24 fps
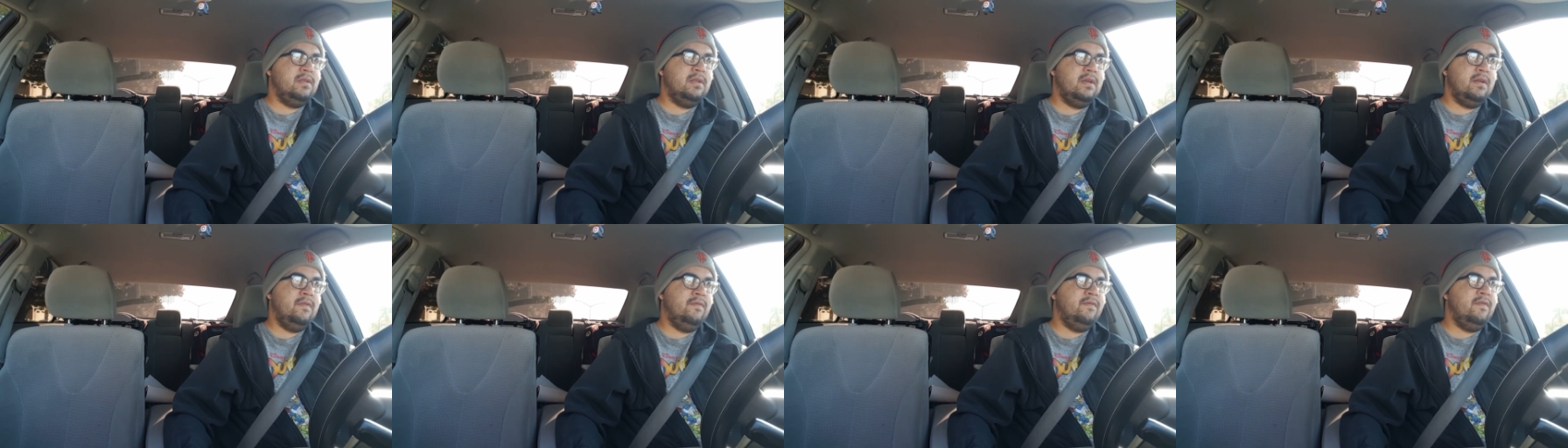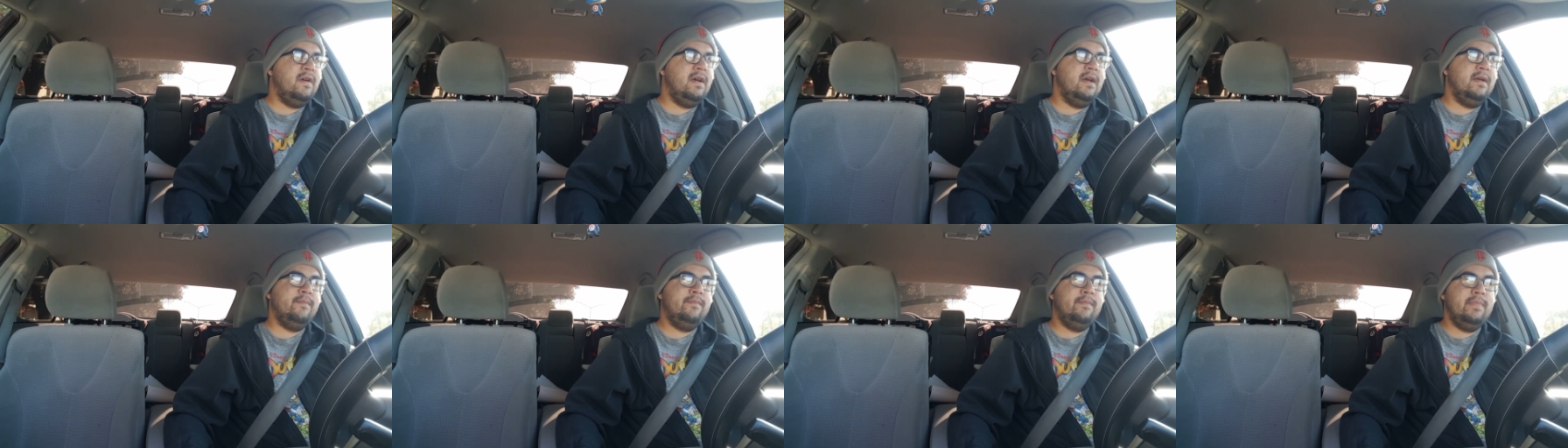I'd
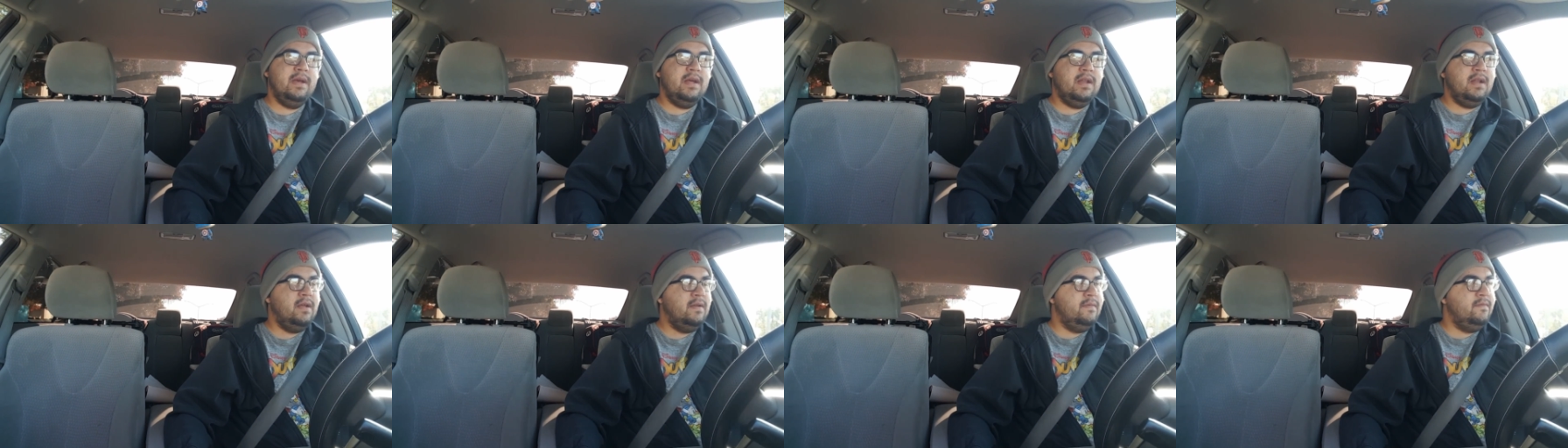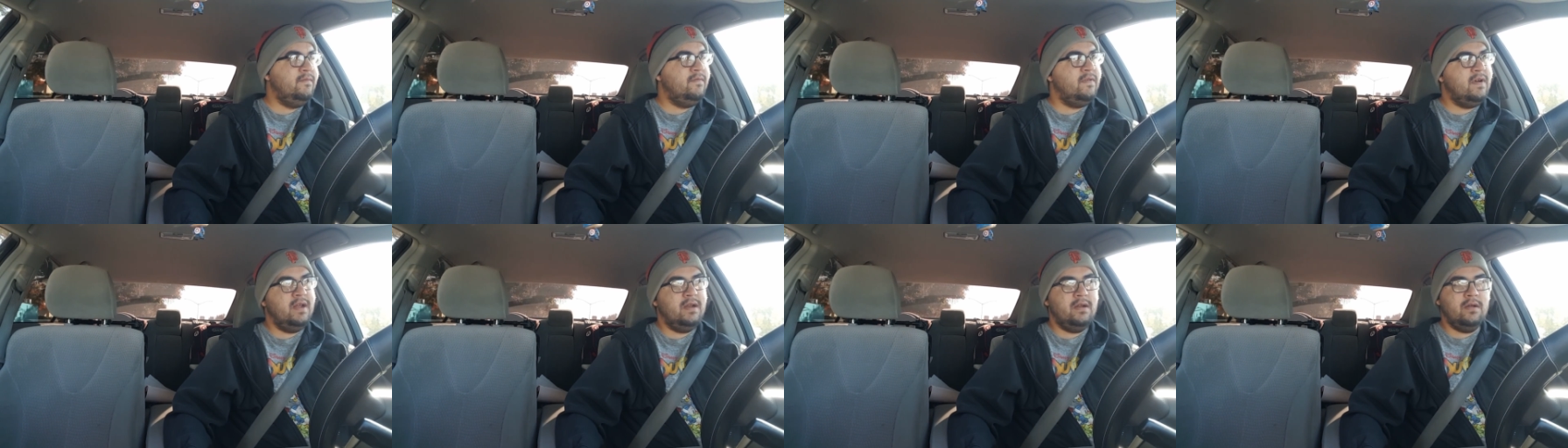find, bet
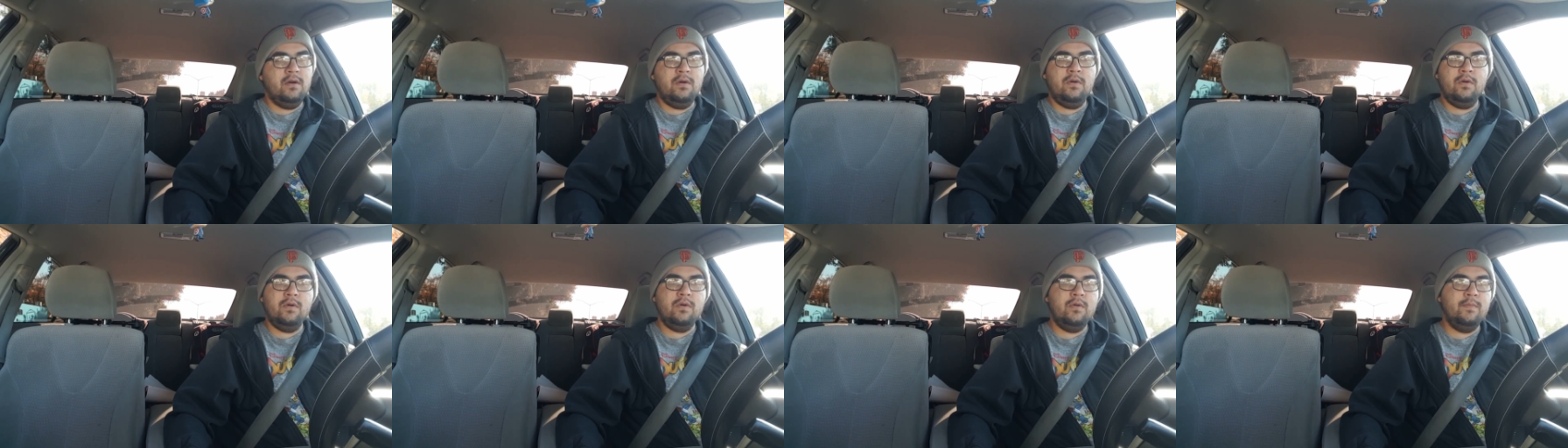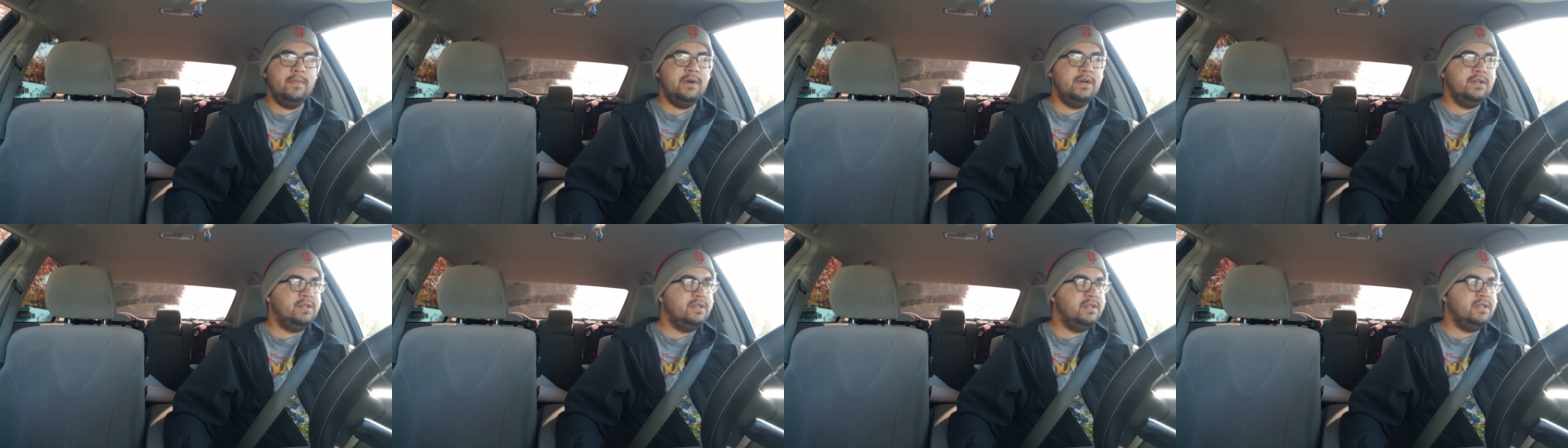I'd find a whole
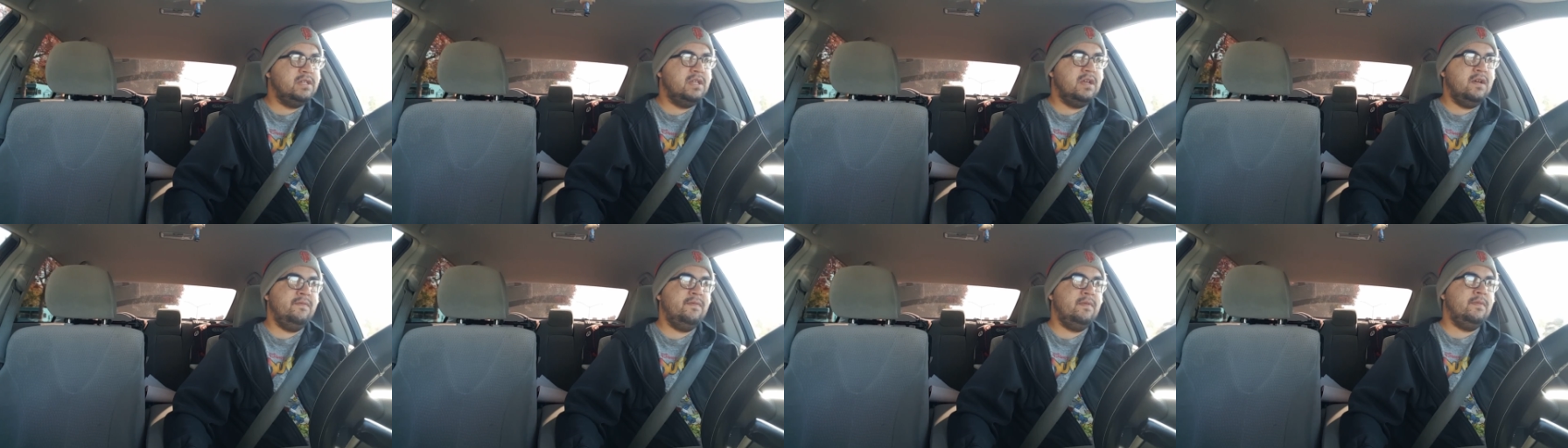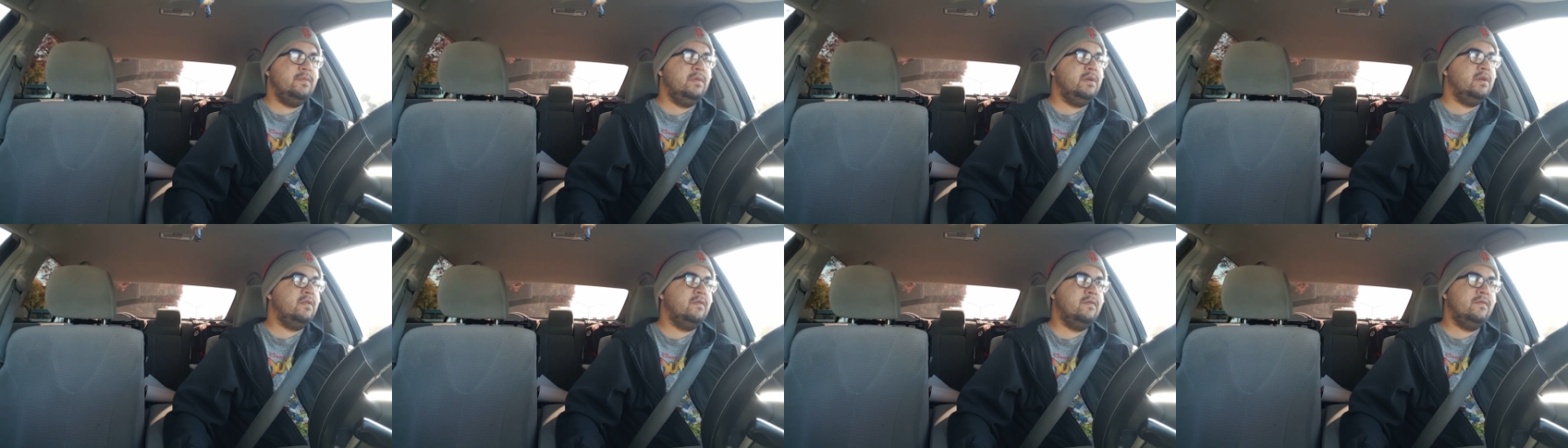bunch of stuff
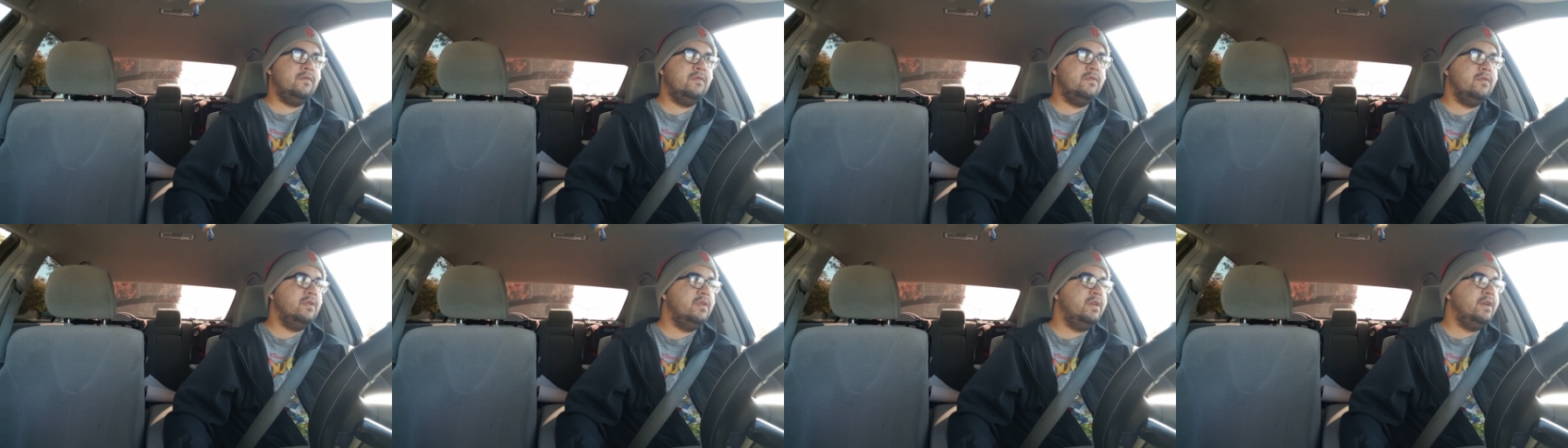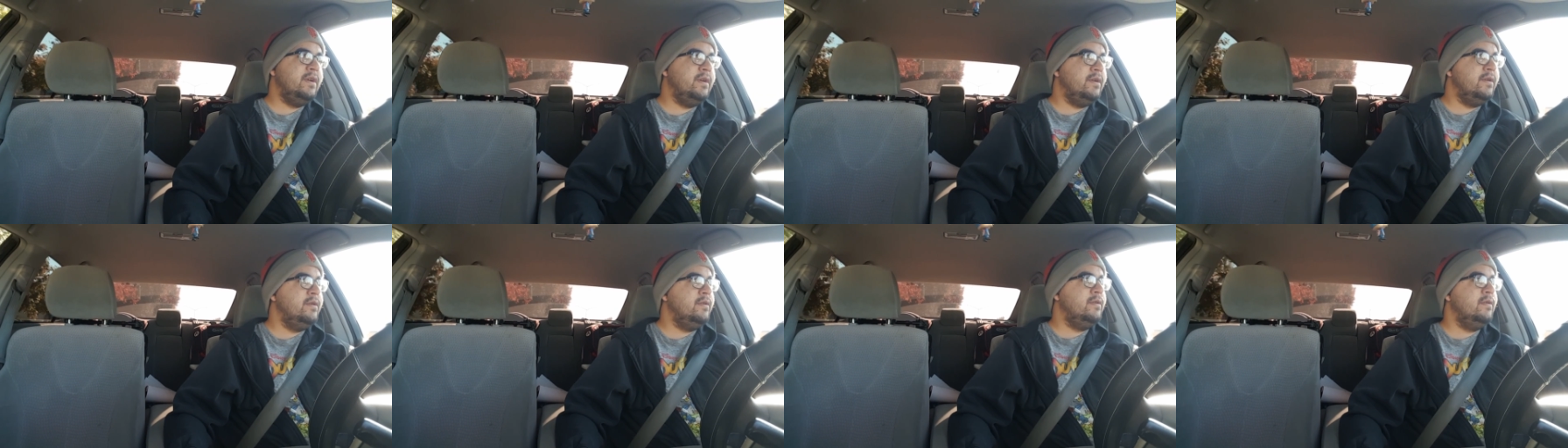I'm looking for
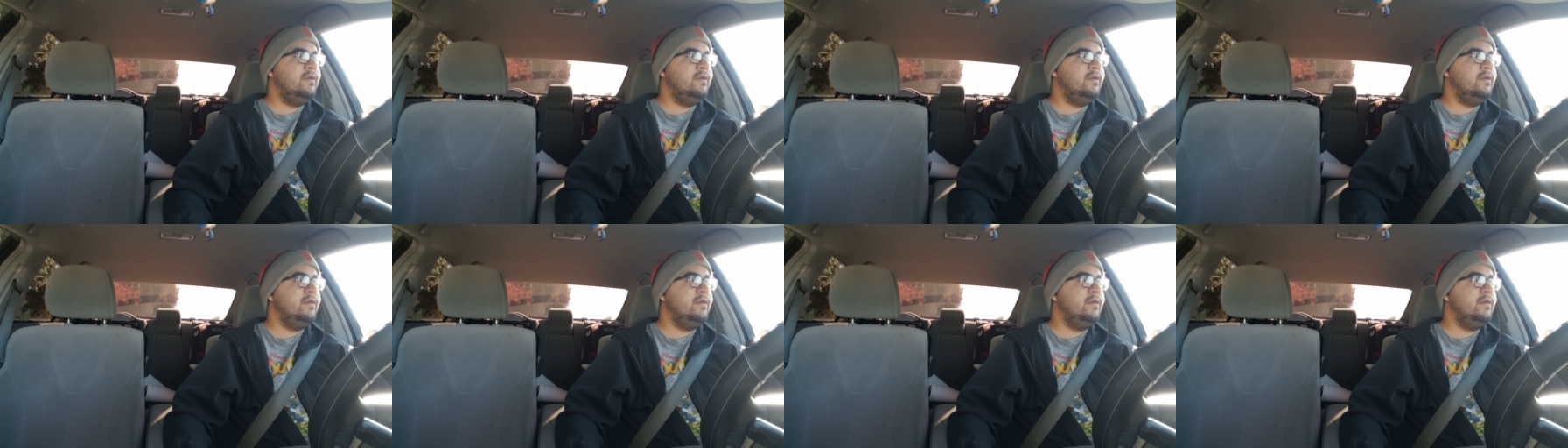there.